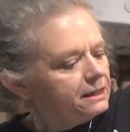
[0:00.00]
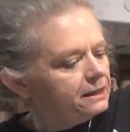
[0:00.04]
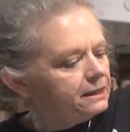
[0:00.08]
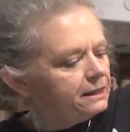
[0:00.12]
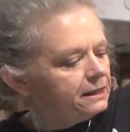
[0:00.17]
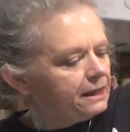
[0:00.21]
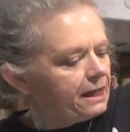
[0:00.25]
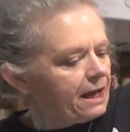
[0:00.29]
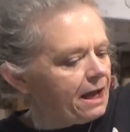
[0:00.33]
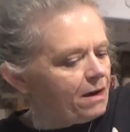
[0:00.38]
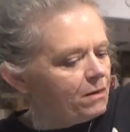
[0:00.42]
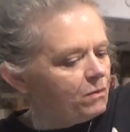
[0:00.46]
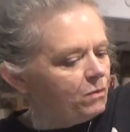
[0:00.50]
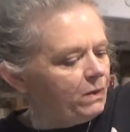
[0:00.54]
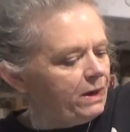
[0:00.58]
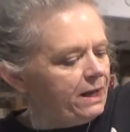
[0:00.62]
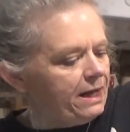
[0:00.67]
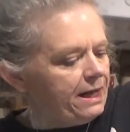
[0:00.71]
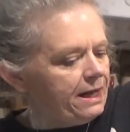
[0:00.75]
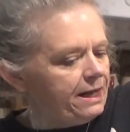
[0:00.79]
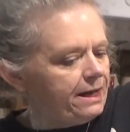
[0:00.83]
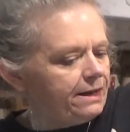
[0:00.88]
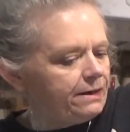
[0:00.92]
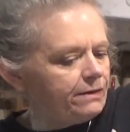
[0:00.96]
it got
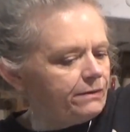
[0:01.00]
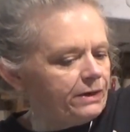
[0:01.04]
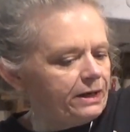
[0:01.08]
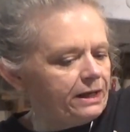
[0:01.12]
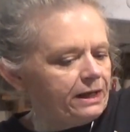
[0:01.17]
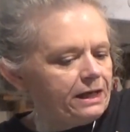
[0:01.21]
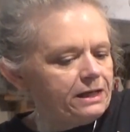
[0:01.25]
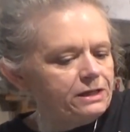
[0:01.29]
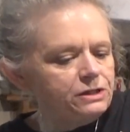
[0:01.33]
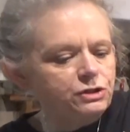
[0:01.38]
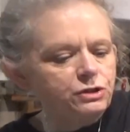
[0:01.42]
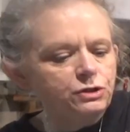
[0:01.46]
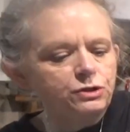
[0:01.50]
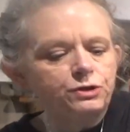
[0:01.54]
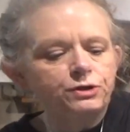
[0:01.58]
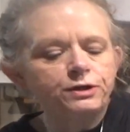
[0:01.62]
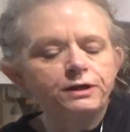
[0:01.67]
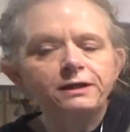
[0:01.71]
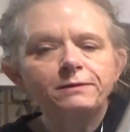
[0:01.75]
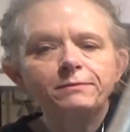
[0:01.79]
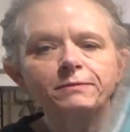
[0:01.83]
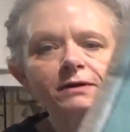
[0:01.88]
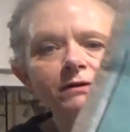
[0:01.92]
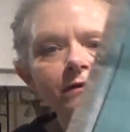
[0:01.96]
wet or it got
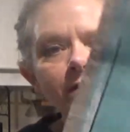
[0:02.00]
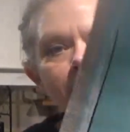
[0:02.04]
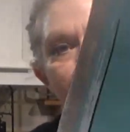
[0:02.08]
dirty, but